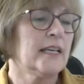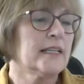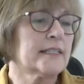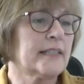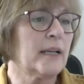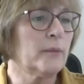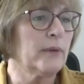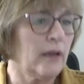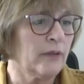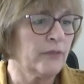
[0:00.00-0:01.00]
some
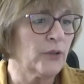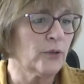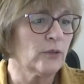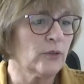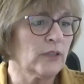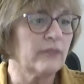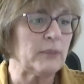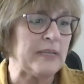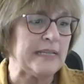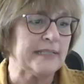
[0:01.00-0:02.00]
of your lovely
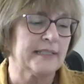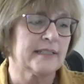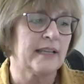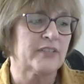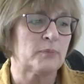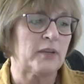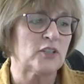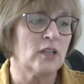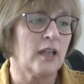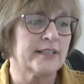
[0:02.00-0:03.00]
pieces have
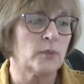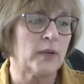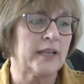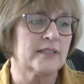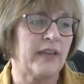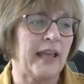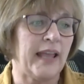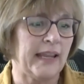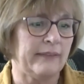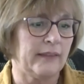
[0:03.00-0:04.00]
specialized ways of
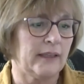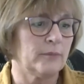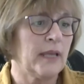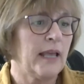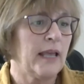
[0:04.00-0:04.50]
hanging them.